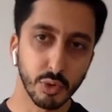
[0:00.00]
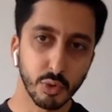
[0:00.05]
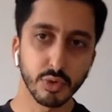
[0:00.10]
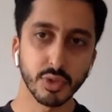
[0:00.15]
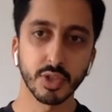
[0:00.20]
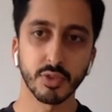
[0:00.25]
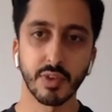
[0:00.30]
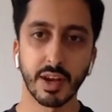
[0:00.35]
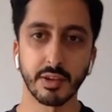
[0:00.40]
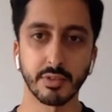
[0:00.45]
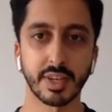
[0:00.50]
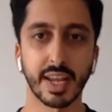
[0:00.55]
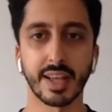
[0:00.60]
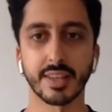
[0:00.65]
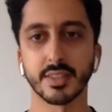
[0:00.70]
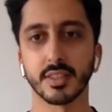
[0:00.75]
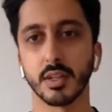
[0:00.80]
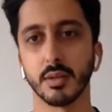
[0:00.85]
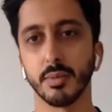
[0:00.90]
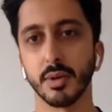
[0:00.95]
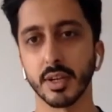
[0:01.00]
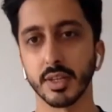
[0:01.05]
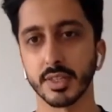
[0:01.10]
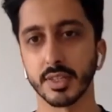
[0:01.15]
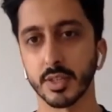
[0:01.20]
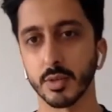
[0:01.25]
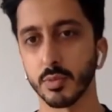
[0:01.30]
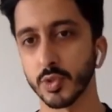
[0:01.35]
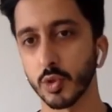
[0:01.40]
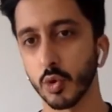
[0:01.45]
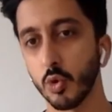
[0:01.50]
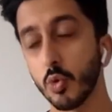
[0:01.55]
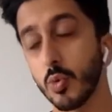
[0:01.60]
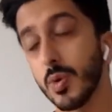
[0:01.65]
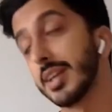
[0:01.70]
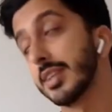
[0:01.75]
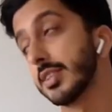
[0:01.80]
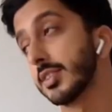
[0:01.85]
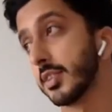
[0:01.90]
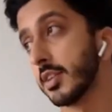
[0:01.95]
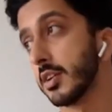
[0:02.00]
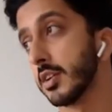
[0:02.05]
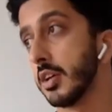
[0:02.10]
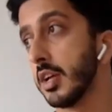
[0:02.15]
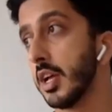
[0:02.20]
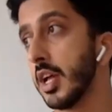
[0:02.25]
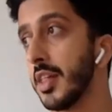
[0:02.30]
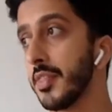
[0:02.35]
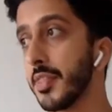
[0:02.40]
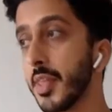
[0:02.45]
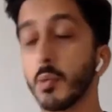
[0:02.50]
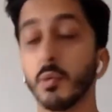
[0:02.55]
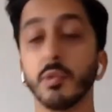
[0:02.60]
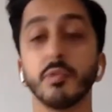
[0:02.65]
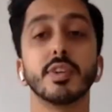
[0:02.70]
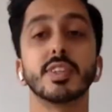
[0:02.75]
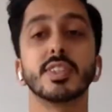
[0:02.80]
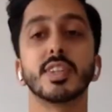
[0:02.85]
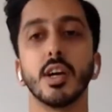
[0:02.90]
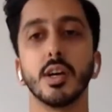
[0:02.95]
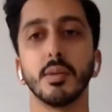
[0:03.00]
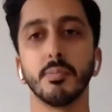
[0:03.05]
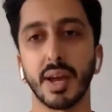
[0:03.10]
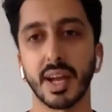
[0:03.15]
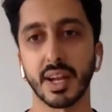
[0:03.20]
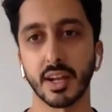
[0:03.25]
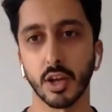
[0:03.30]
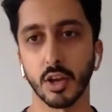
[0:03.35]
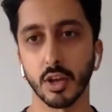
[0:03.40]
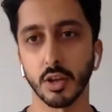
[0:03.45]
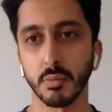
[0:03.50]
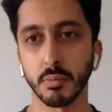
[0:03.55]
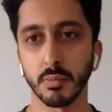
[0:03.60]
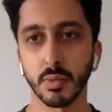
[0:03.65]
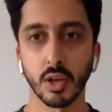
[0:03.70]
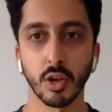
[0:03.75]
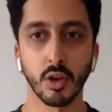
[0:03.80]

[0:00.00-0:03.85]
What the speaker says: thought around Gastarbeiter was always that they would return back home.